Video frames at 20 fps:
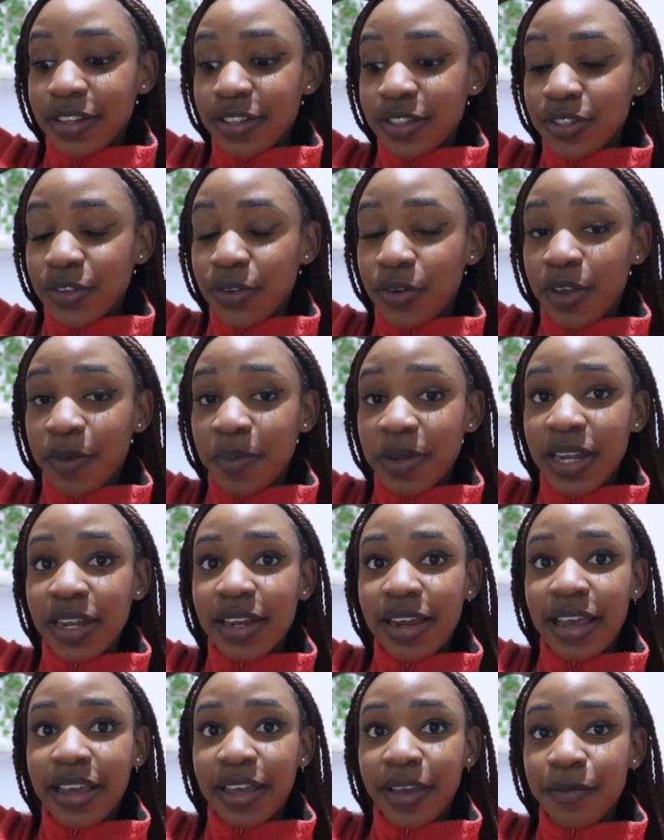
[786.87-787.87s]
So
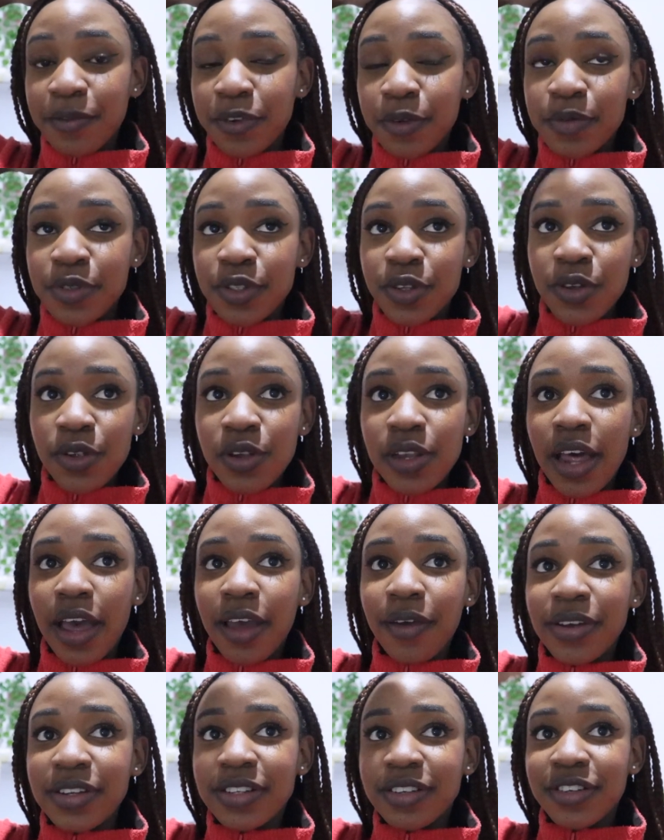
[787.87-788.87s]
immediately I came from school,
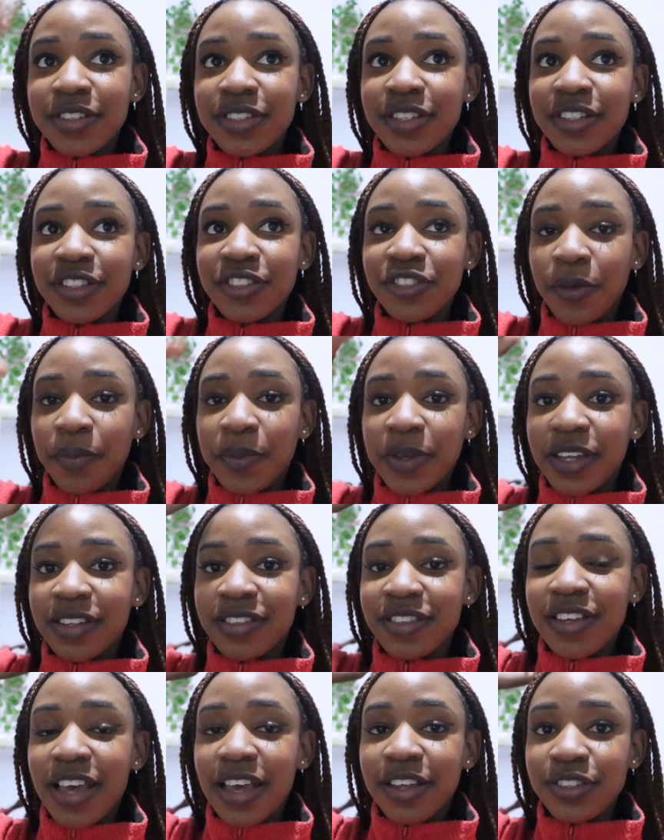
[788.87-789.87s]
I went grocery shopping
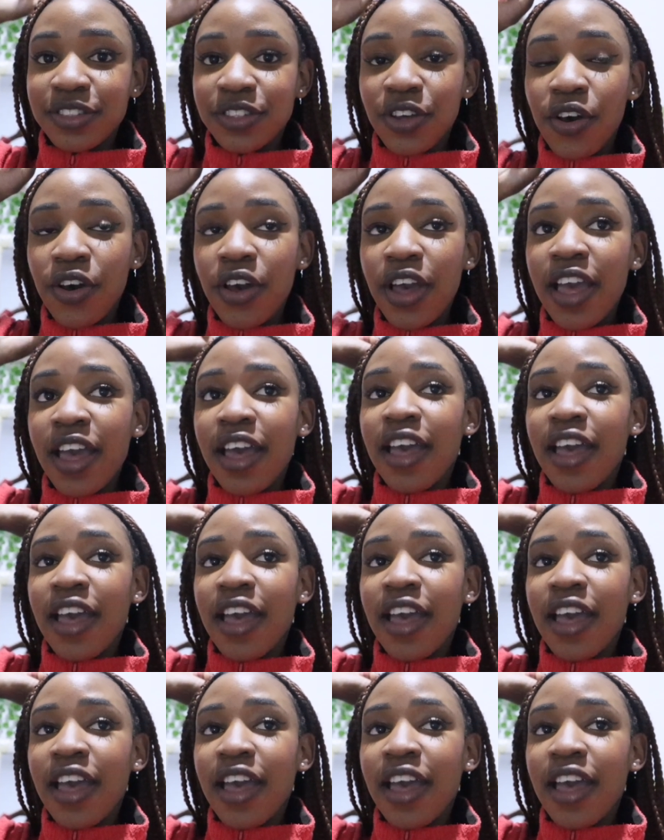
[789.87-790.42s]
as you guys saw,